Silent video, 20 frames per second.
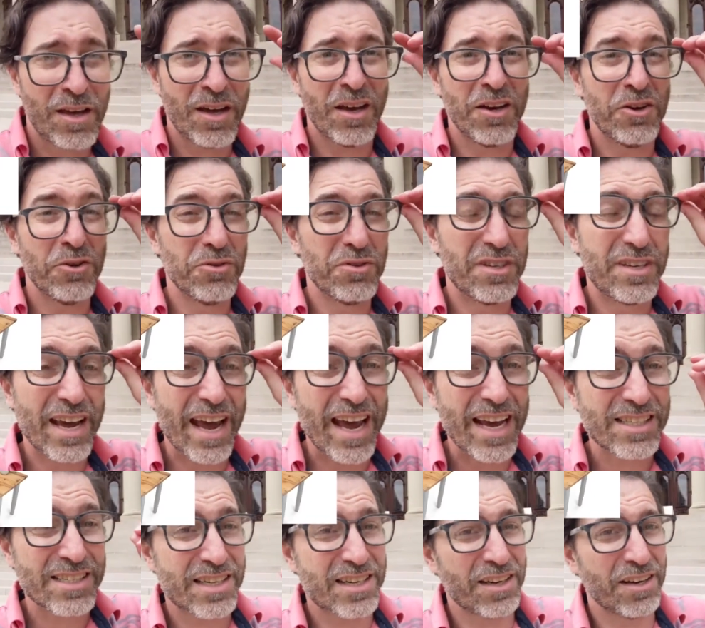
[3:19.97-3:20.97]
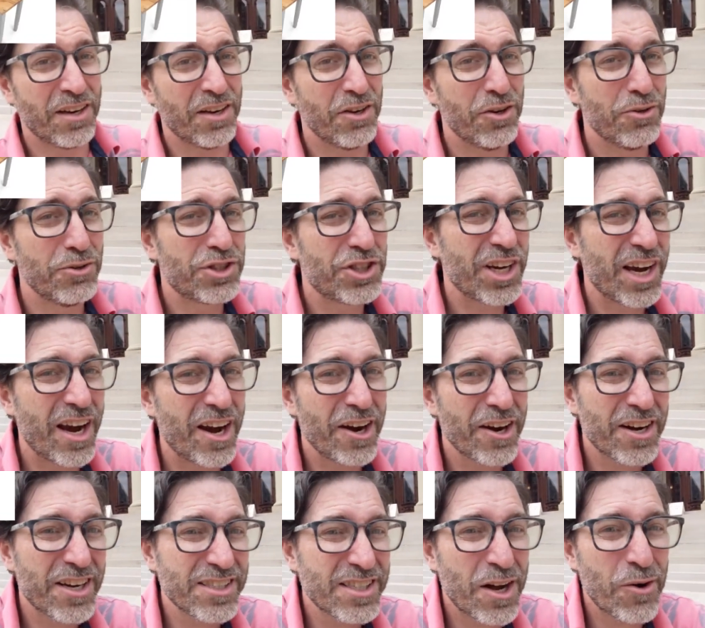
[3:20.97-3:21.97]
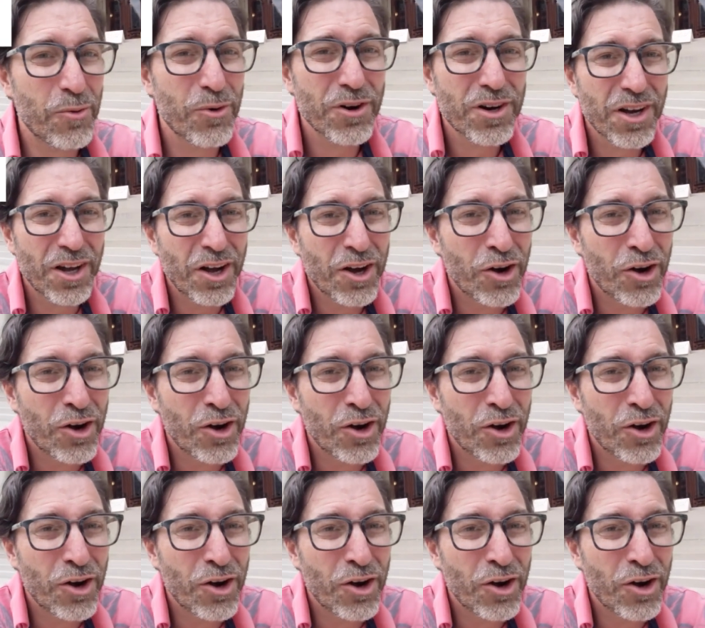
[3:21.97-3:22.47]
a new desk and a new chair because I work at